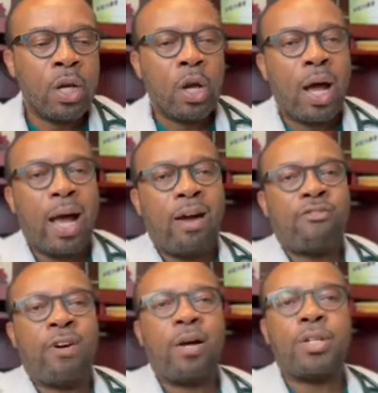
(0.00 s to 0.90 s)
I
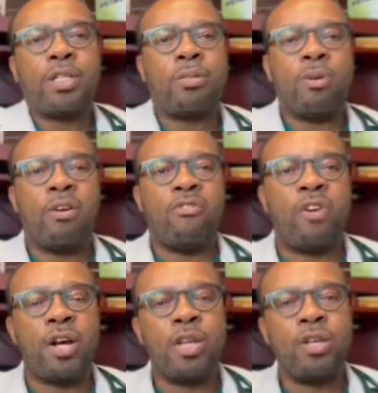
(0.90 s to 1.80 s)
have found it to be a
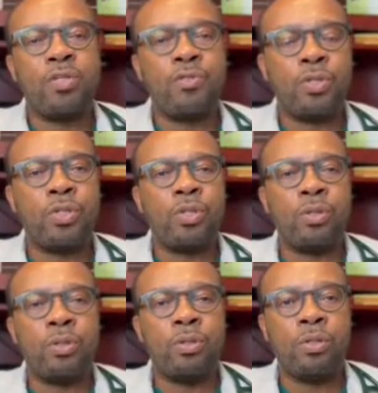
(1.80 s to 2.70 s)
very useful
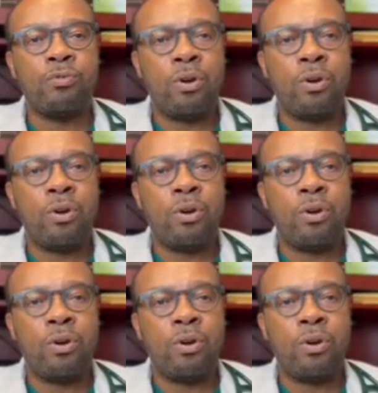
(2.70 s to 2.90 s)
tool